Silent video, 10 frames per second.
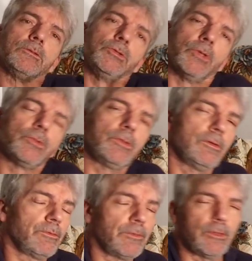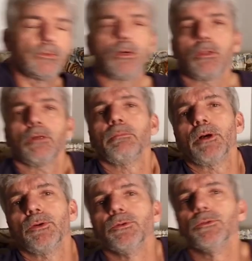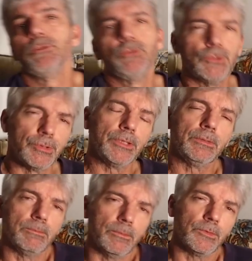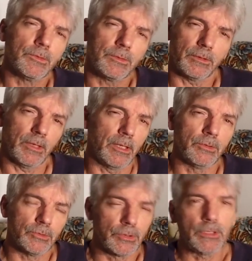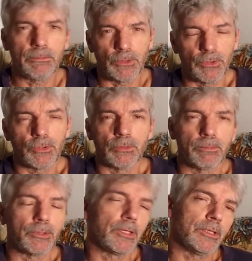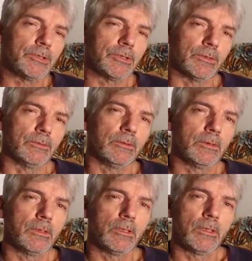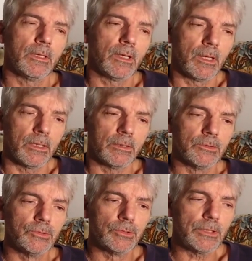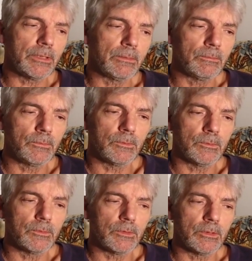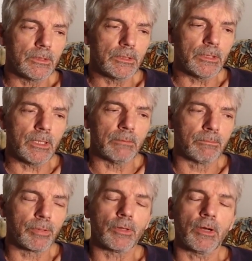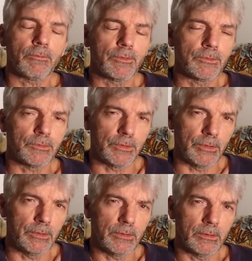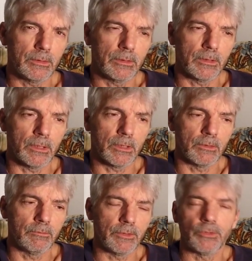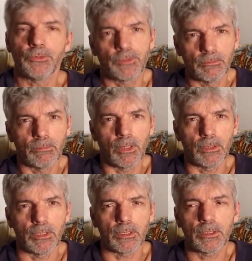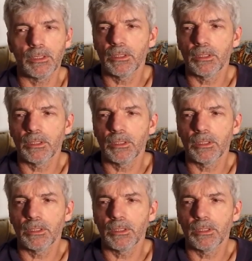Joseph is all about dreams and dream interpretation. Dream and prophecy are very symbolic.